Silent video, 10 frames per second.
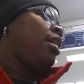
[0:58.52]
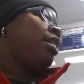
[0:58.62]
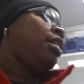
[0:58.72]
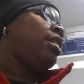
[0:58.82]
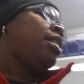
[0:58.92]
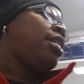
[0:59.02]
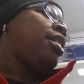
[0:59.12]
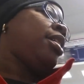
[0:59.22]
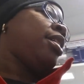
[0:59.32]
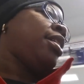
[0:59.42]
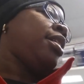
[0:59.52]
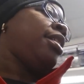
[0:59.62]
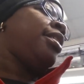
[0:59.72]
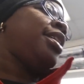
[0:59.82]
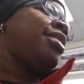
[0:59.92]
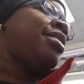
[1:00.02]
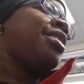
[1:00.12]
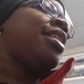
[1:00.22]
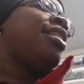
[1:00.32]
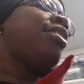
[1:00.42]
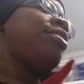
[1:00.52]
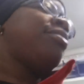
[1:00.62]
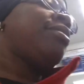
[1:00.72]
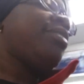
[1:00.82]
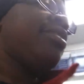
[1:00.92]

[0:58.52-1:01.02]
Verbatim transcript: Uh, yes. Thank you.